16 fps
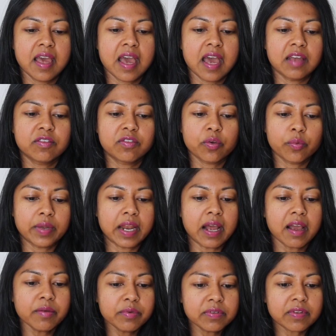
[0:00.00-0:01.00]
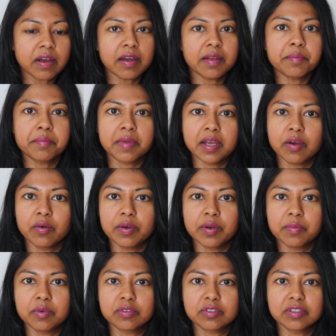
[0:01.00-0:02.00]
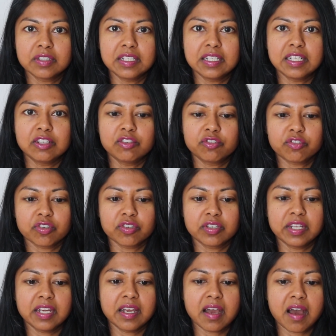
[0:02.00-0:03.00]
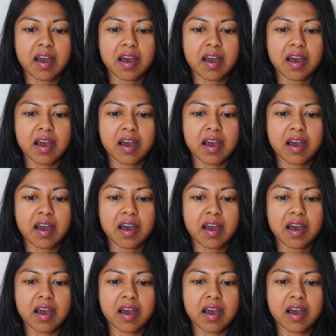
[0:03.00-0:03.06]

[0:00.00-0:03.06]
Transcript: And so, when I was on my own emotional eating journey,